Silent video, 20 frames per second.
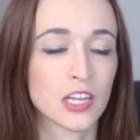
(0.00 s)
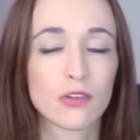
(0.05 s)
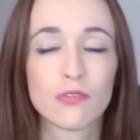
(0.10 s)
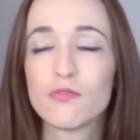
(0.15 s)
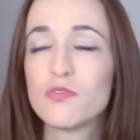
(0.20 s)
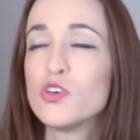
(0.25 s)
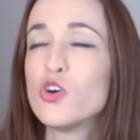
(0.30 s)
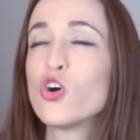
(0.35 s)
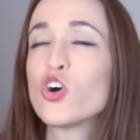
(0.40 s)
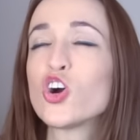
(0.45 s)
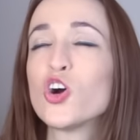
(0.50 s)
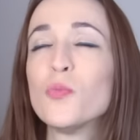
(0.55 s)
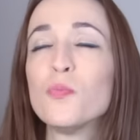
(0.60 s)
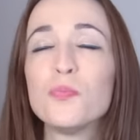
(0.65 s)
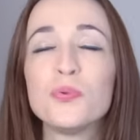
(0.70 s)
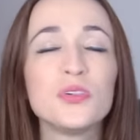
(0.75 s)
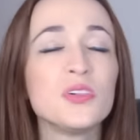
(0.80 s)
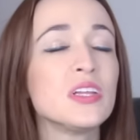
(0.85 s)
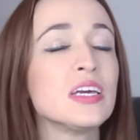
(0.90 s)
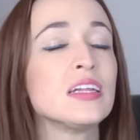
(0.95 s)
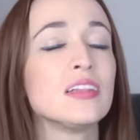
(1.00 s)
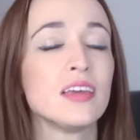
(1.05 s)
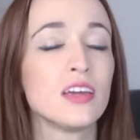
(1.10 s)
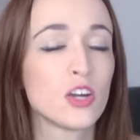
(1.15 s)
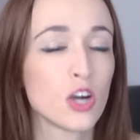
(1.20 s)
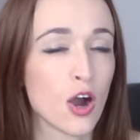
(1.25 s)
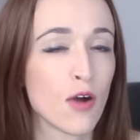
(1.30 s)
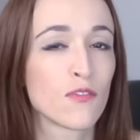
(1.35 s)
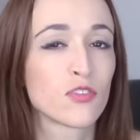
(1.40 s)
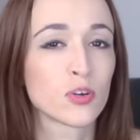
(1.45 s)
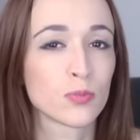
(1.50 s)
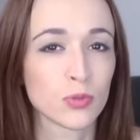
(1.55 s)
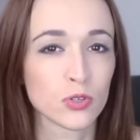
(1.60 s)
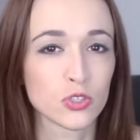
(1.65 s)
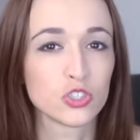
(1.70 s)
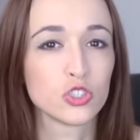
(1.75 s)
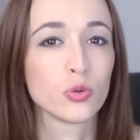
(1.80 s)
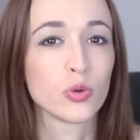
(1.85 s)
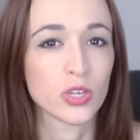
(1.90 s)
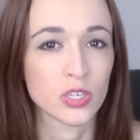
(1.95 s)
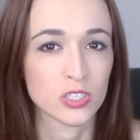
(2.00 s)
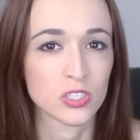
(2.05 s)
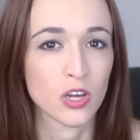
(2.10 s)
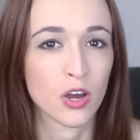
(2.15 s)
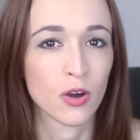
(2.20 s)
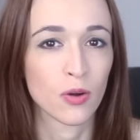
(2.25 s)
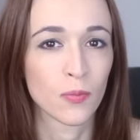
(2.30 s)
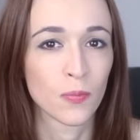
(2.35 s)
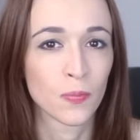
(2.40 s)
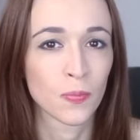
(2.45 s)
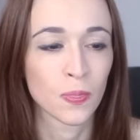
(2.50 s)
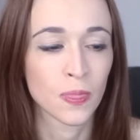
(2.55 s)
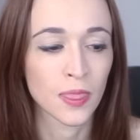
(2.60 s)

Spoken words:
and feel completely comfortable doing so.